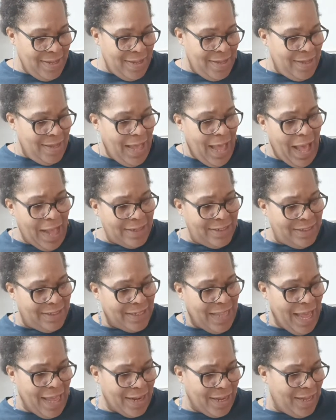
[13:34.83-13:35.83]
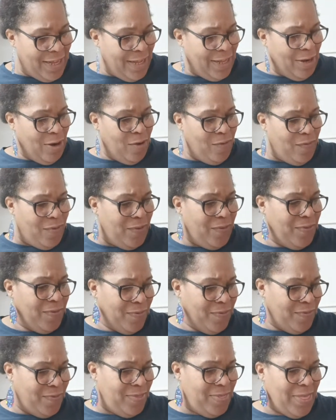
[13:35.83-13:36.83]
I just got to get over
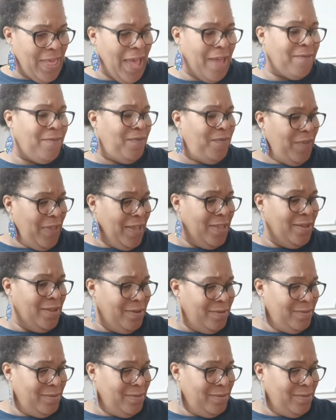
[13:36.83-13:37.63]
that feeling.